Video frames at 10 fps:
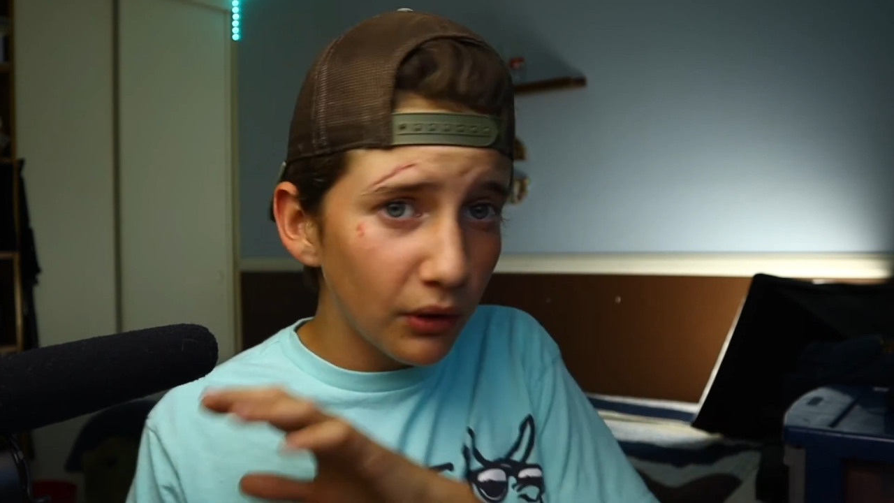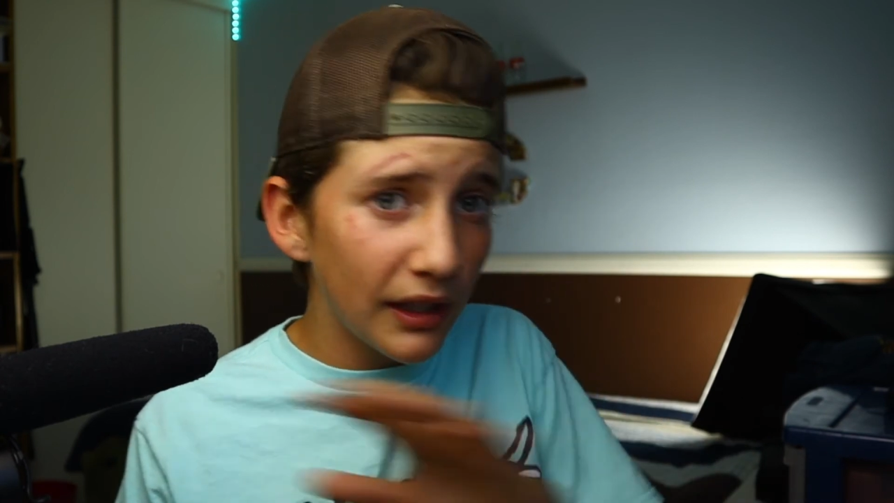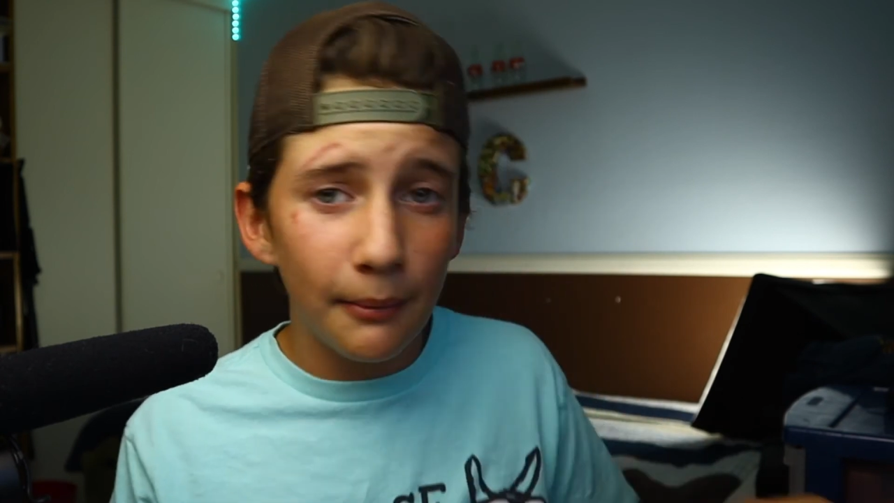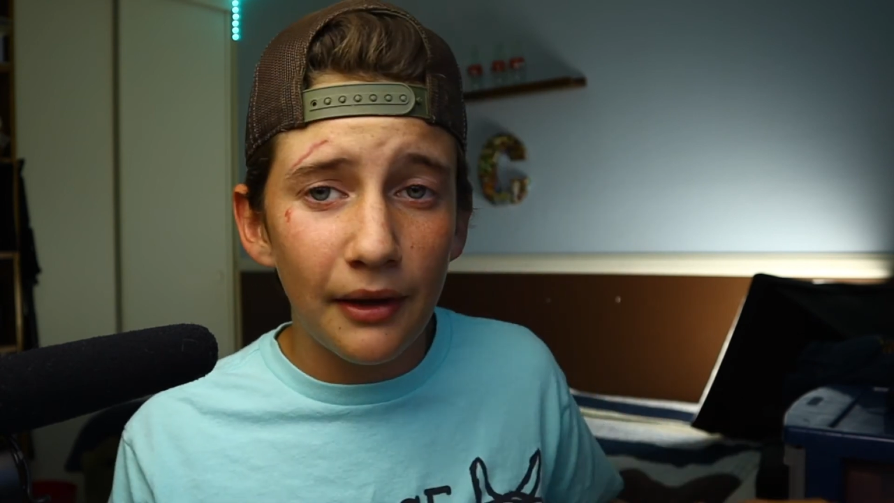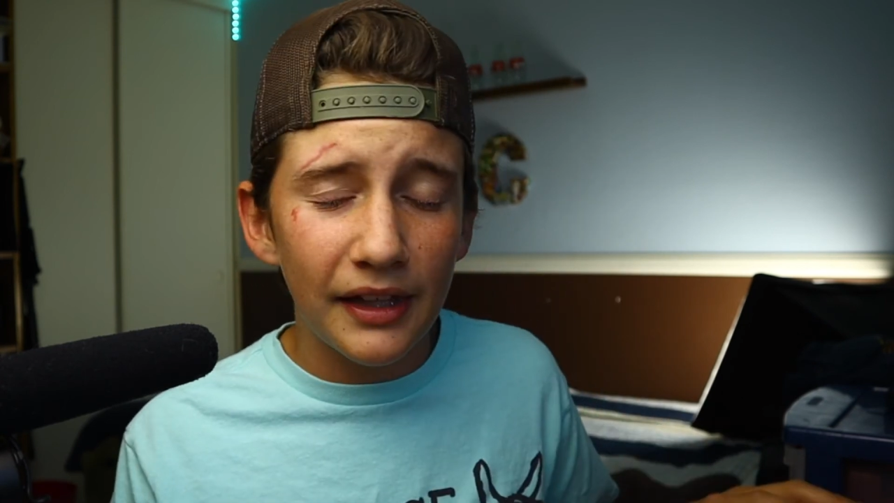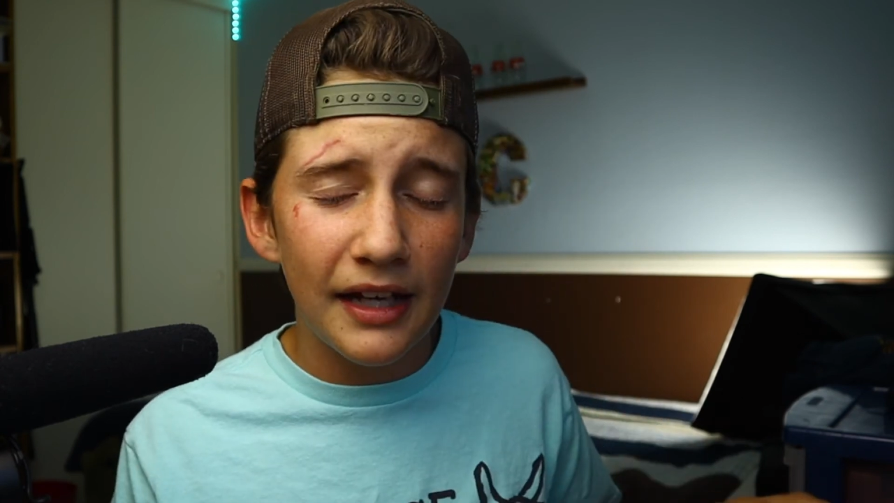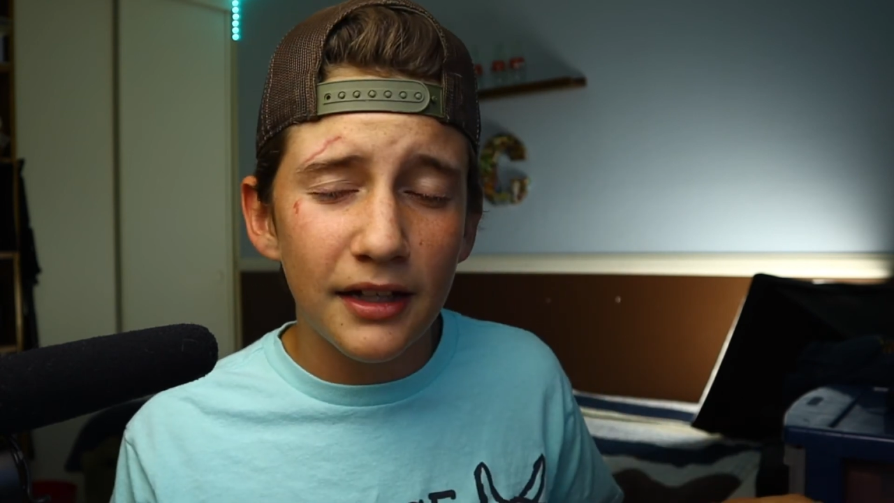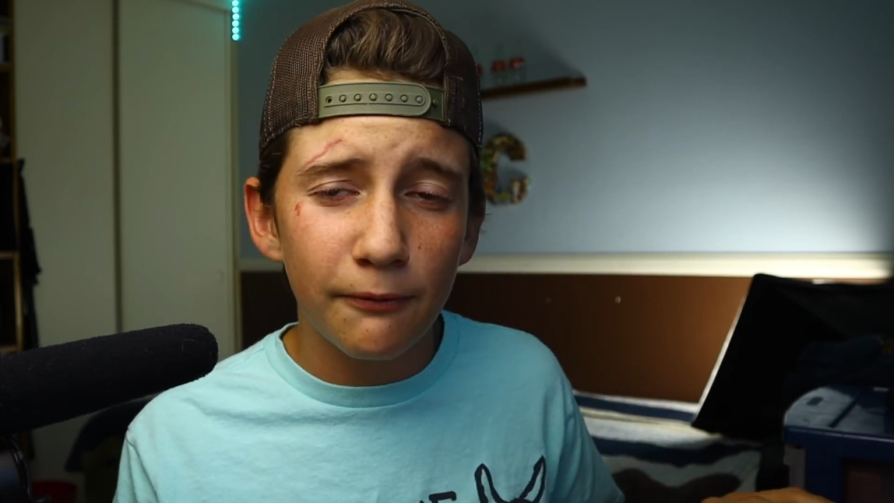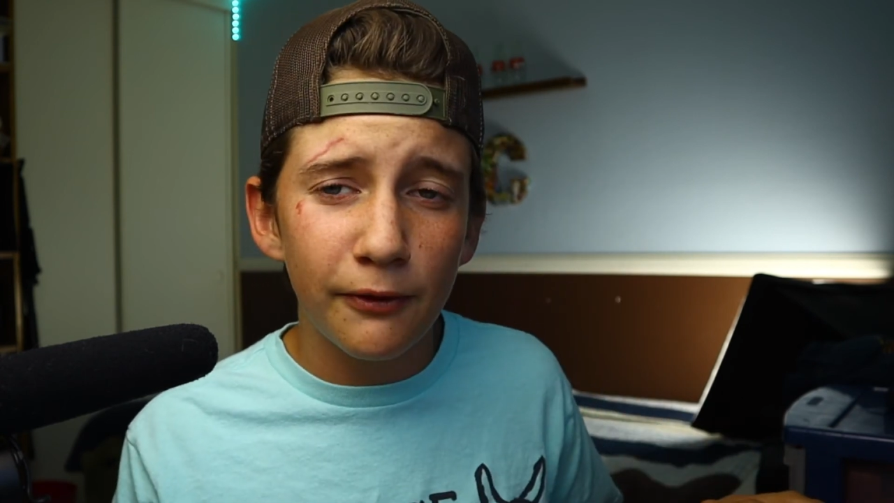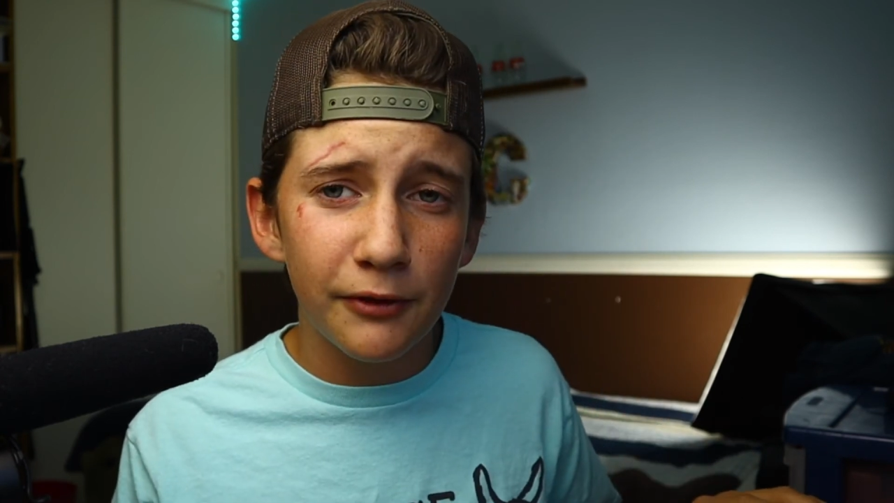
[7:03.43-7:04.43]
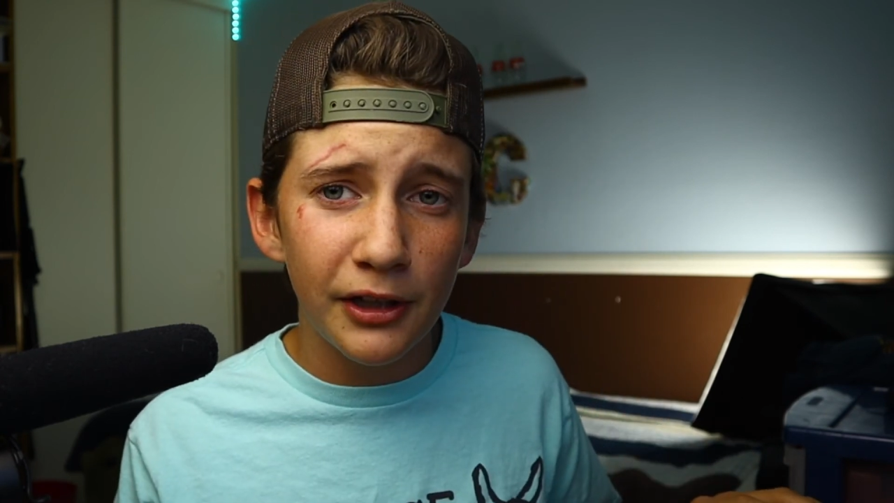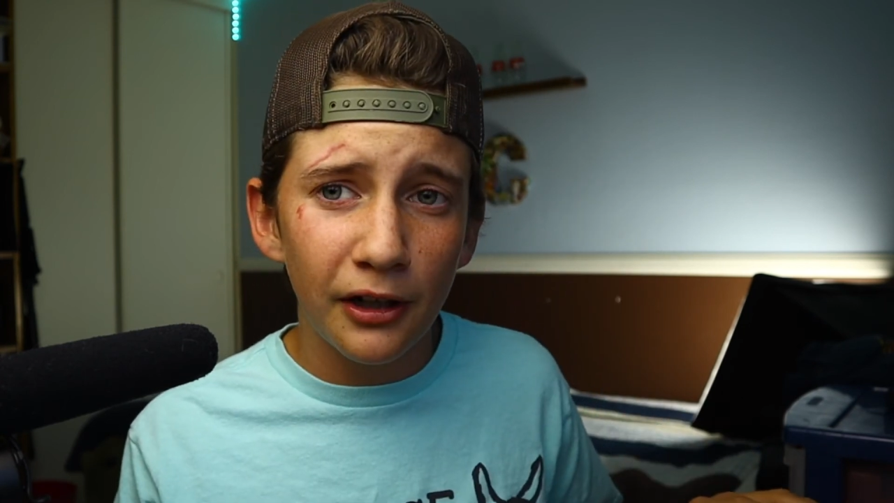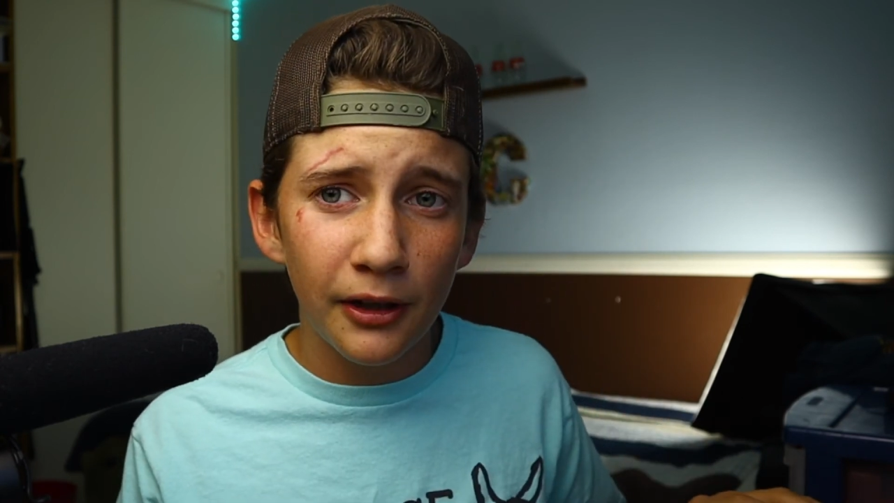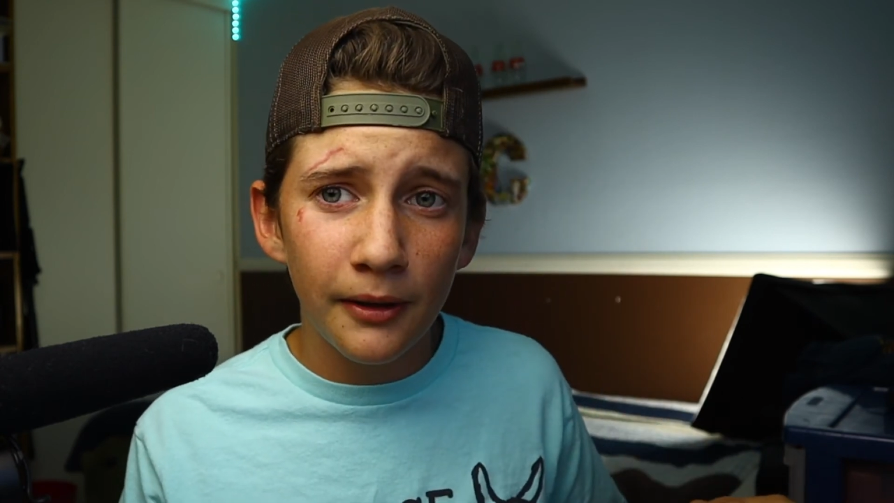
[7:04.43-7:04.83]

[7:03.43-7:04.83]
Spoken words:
like about the Canon M50 are.